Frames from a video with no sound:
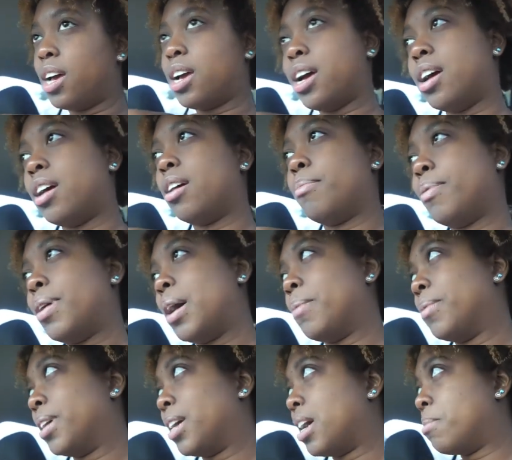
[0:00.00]
I'll
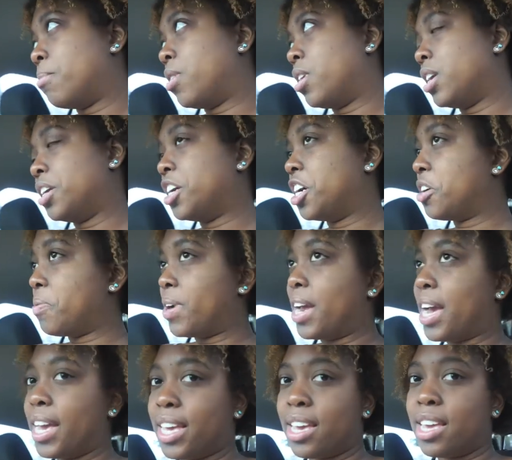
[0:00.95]
probably come on here when
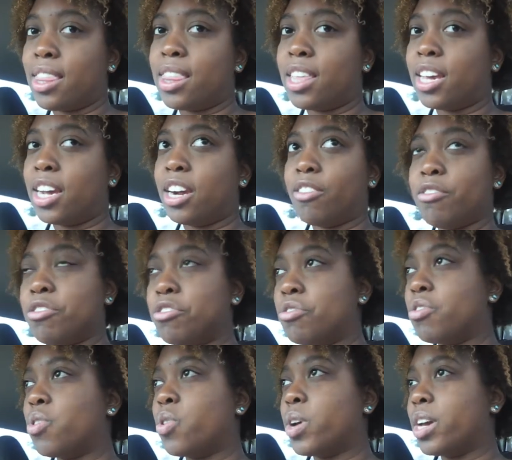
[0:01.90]
I get there
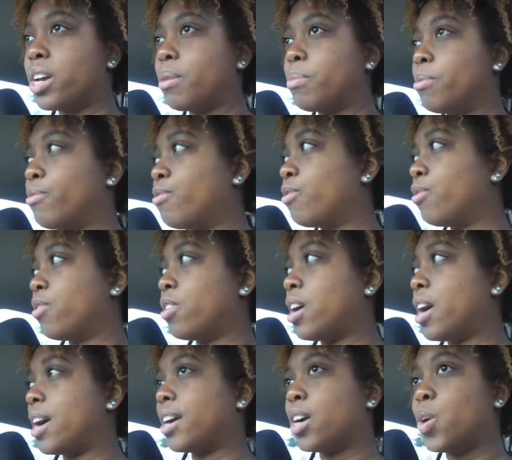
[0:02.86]
real quick before
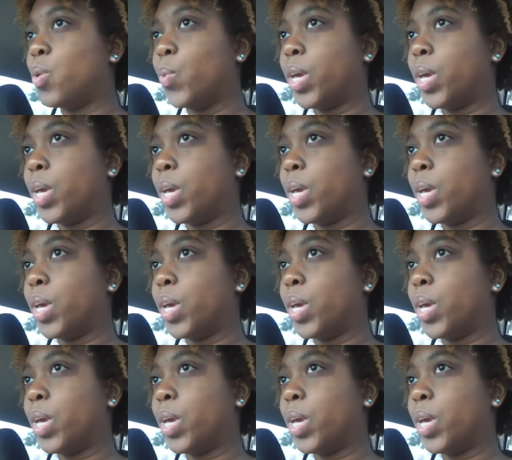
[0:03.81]
I go